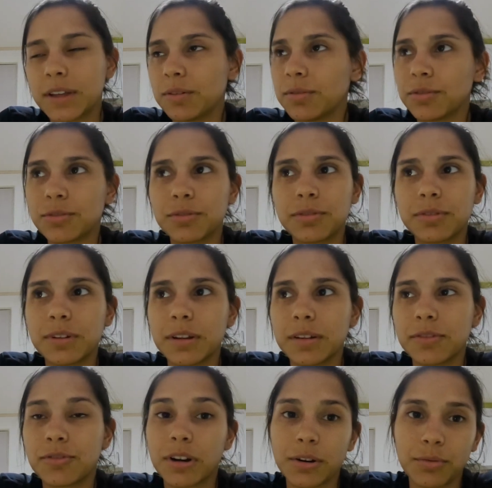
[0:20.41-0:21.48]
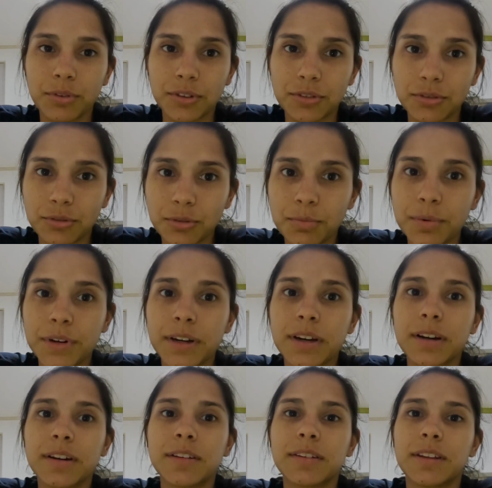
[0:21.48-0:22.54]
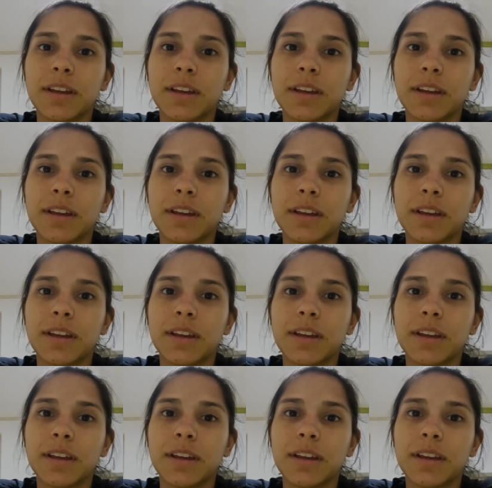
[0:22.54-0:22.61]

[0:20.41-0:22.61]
The driver was super nice.